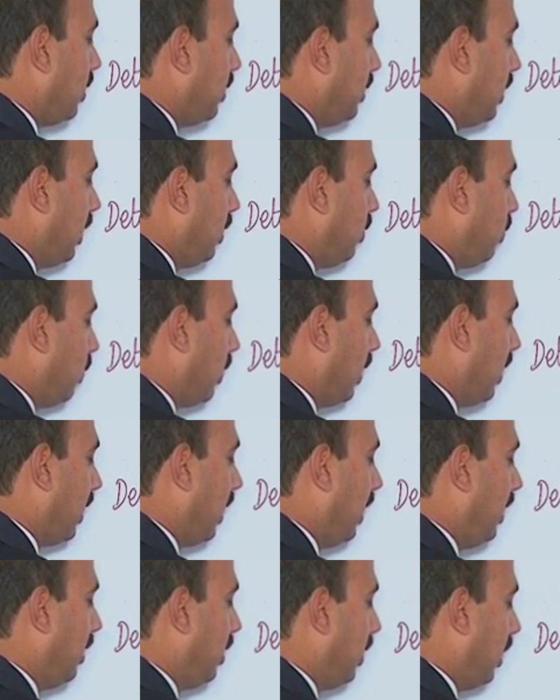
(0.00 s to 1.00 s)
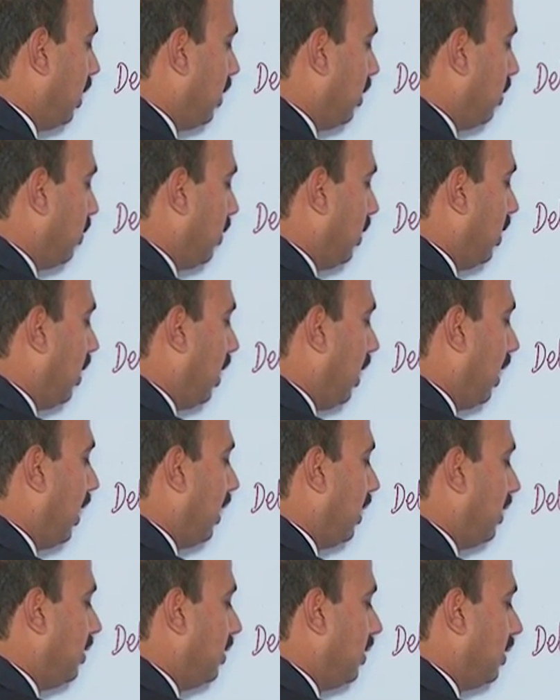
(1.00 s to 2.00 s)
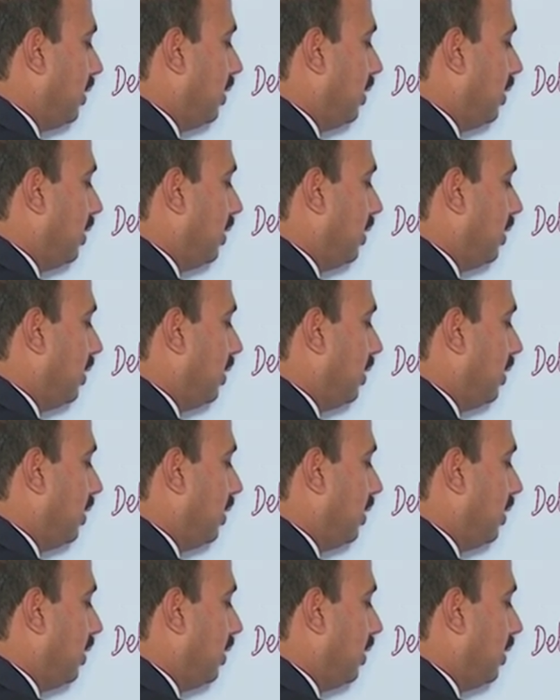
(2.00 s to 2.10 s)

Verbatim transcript: that you can write at